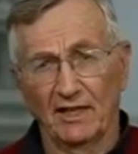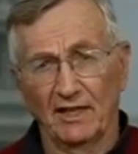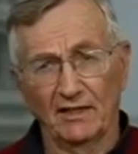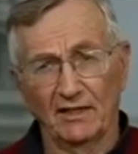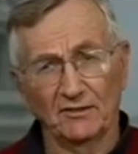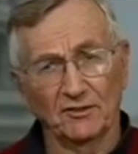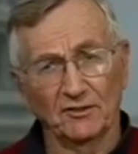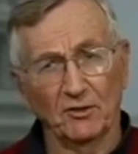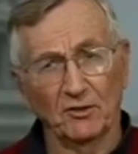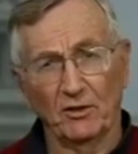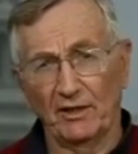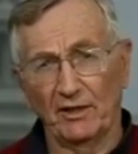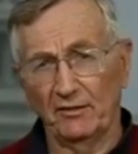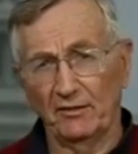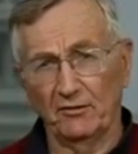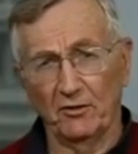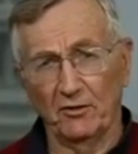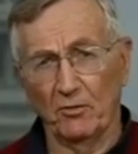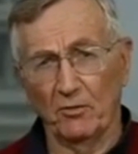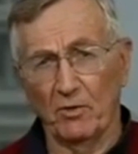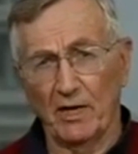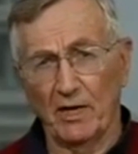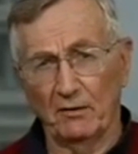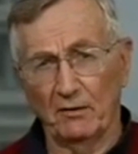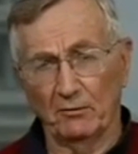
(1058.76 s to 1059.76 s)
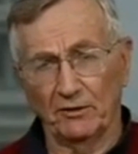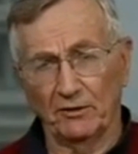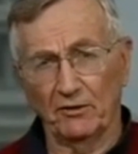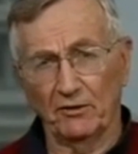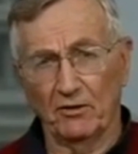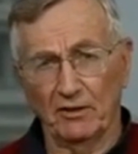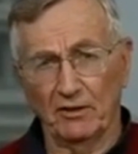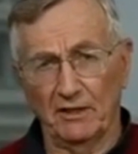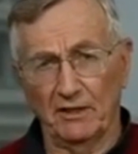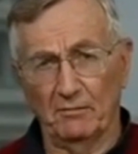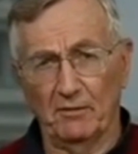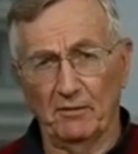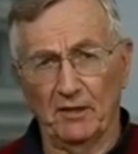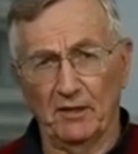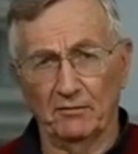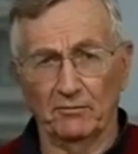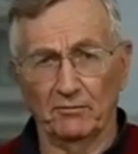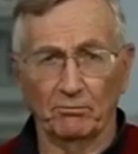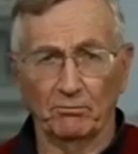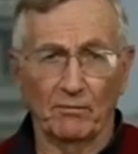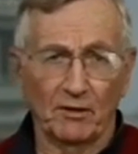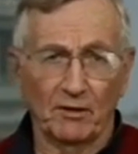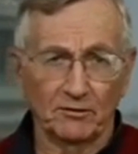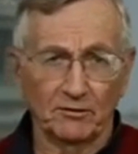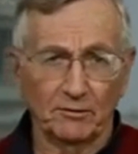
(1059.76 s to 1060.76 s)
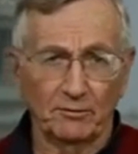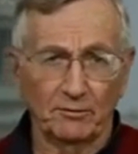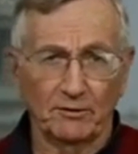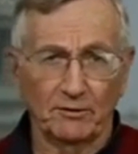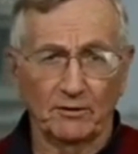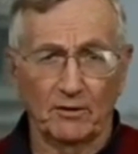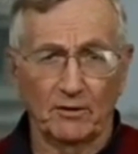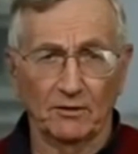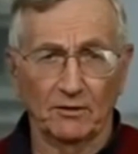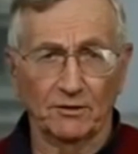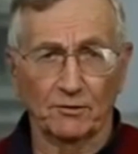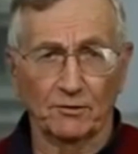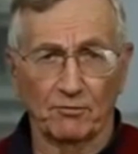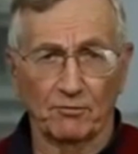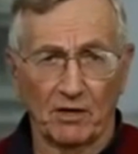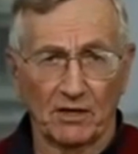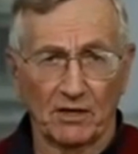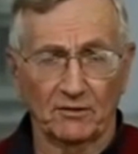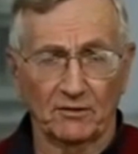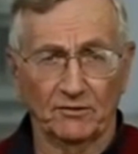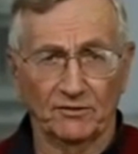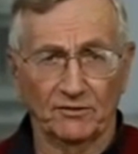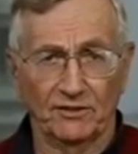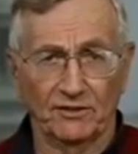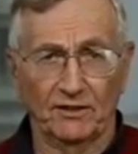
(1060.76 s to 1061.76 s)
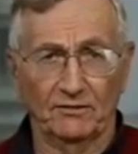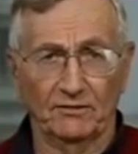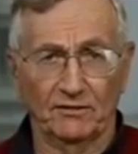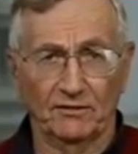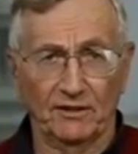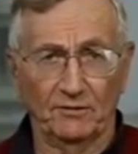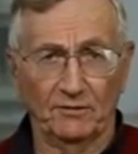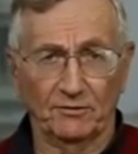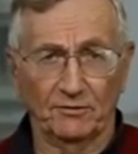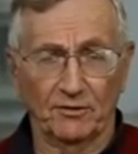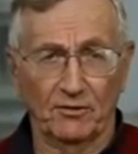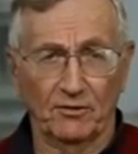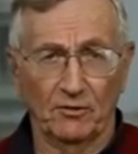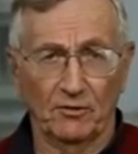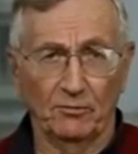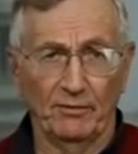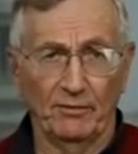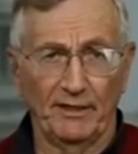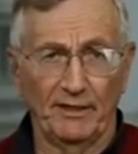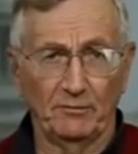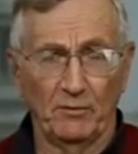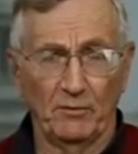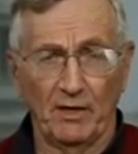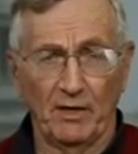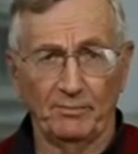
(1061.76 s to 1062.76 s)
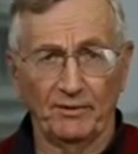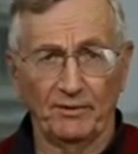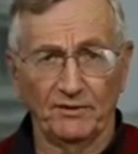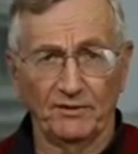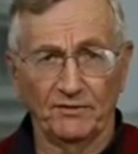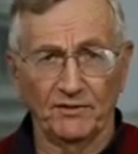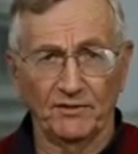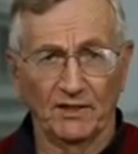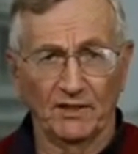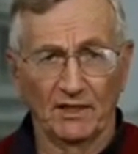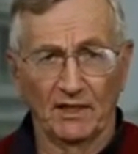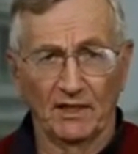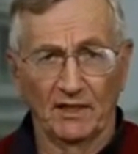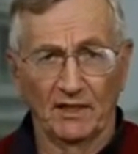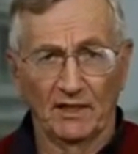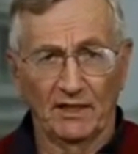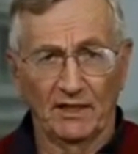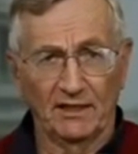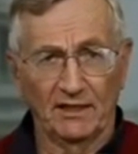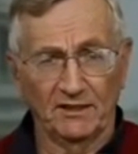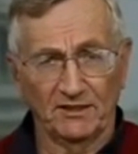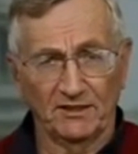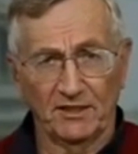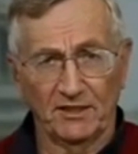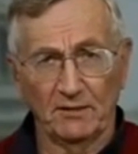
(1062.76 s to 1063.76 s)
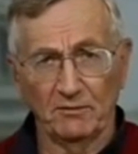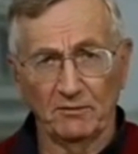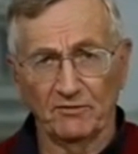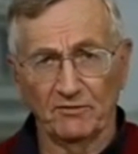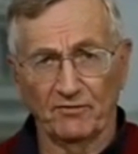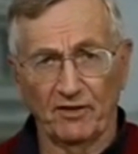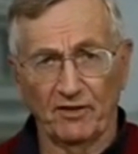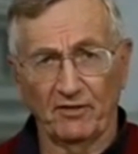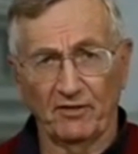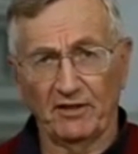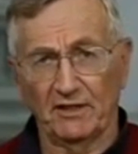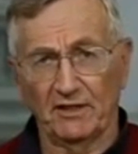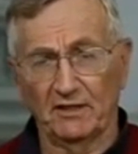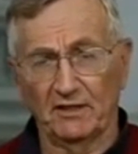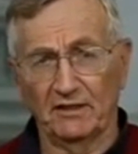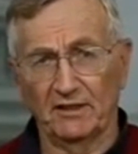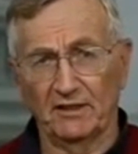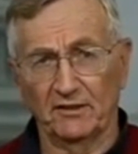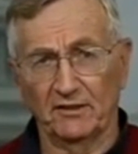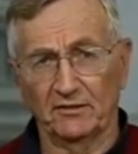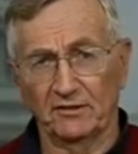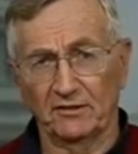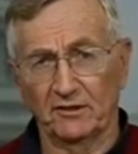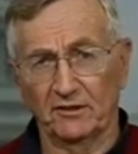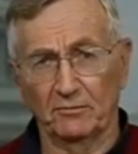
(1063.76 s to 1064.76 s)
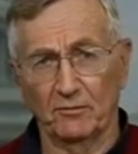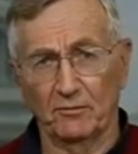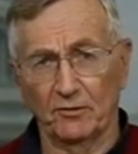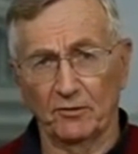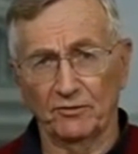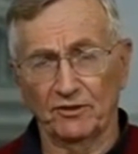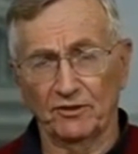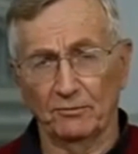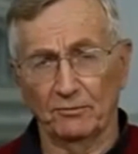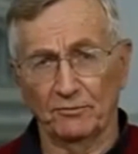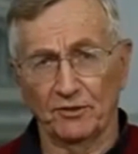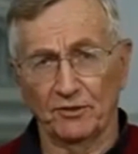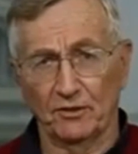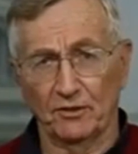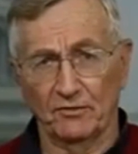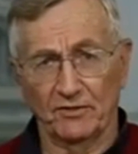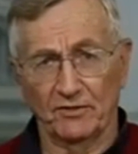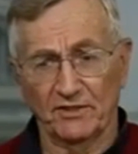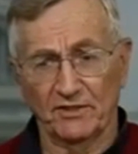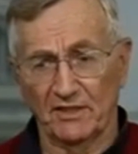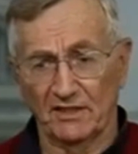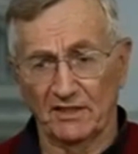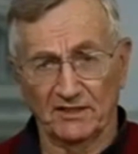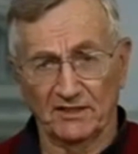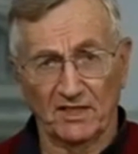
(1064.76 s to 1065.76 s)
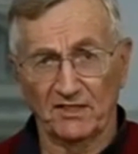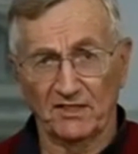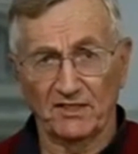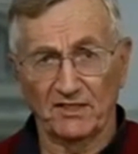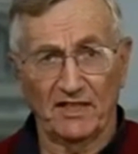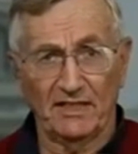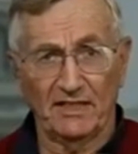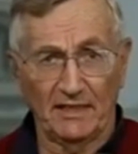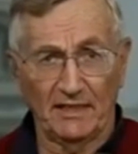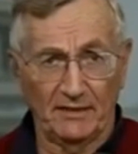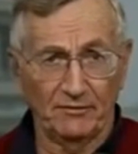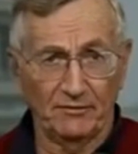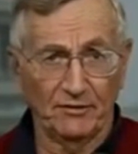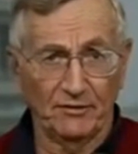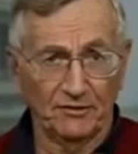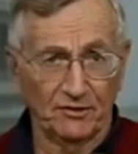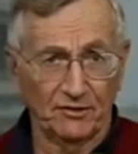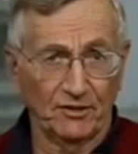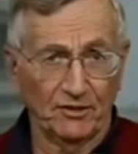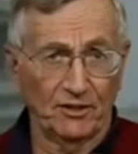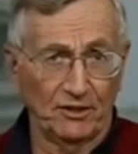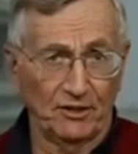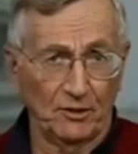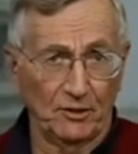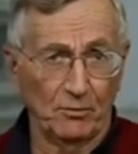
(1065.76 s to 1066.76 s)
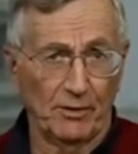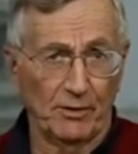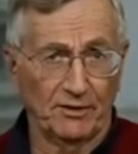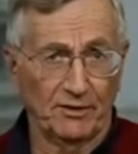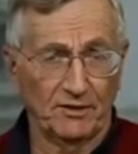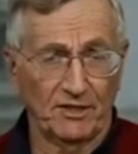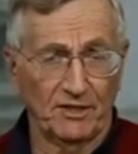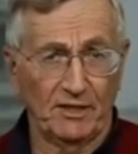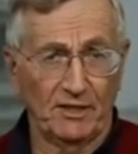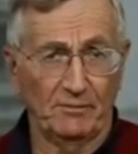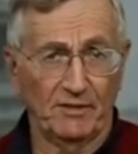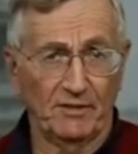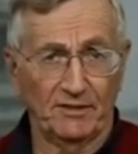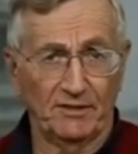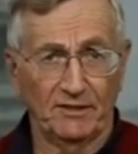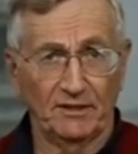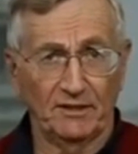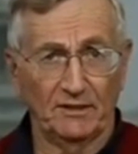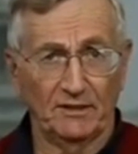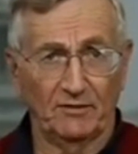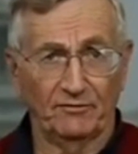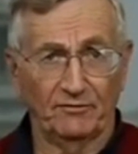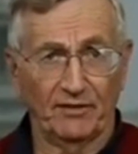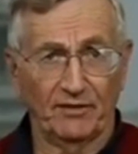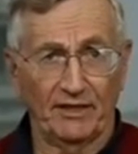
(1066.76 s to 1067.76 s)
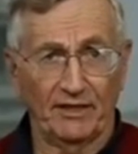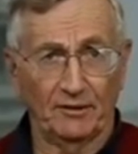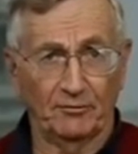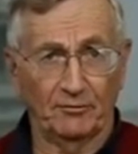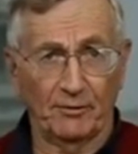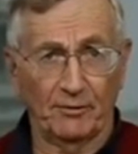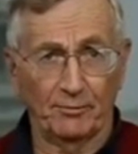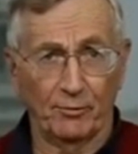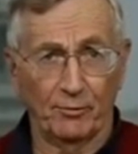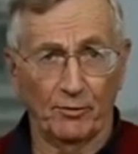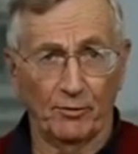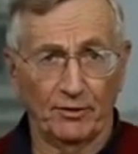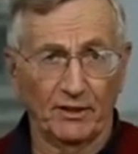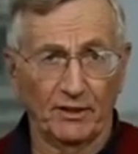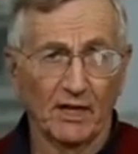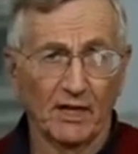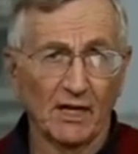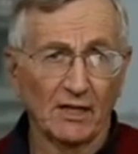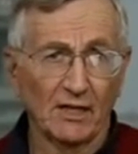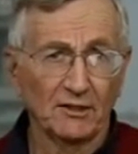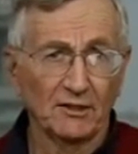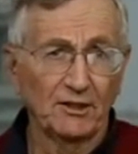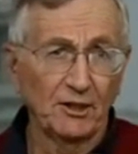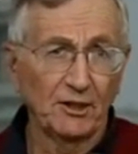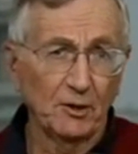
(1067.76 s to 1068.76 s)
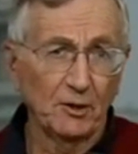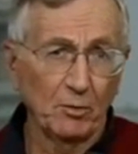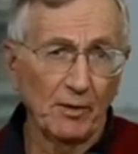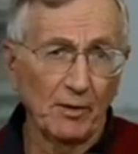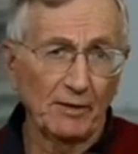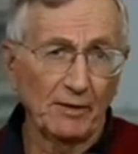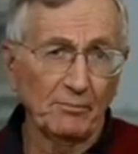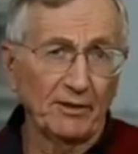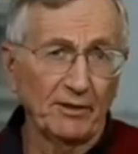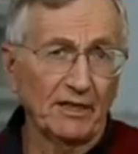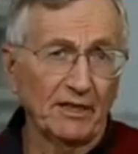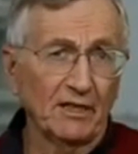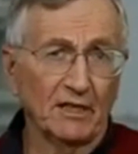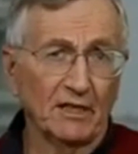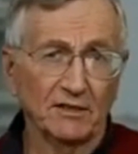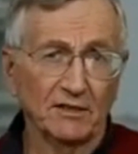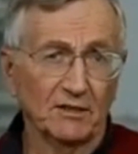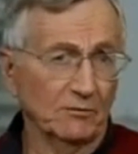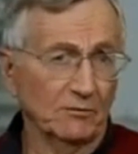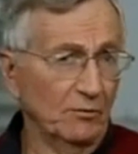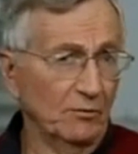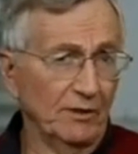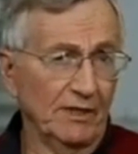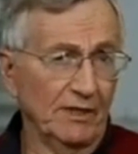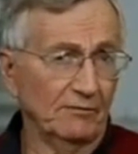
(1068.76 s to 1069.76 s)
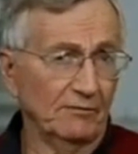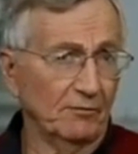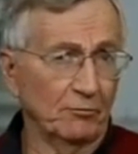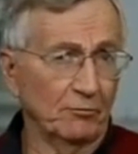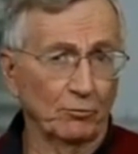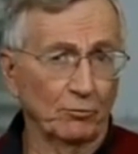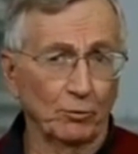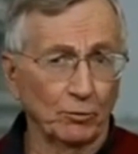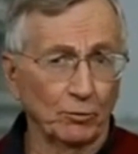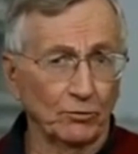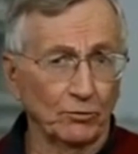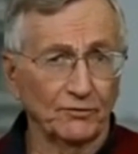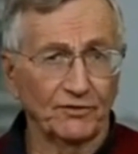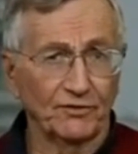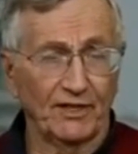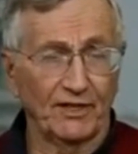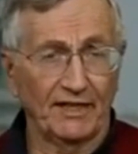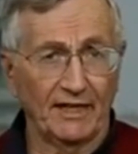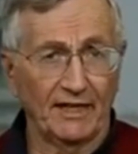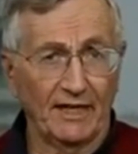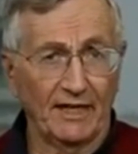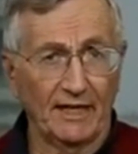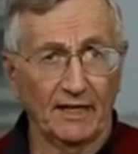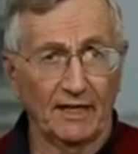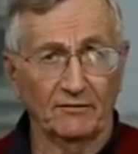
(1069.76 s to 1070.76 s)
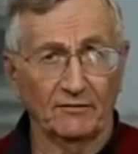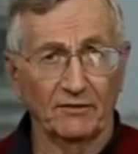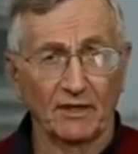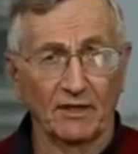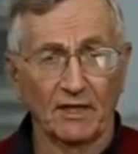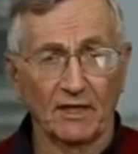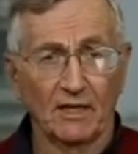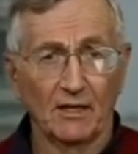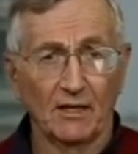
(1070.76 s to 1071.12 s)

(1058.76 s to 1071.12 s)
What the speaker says: And so I don't know why we're talking about multiple launch rockets, and these are homemade weapons. And it seems very clear to most observers, as I say, even to the UN team that did the final report, the UN, because of whatever rules they have,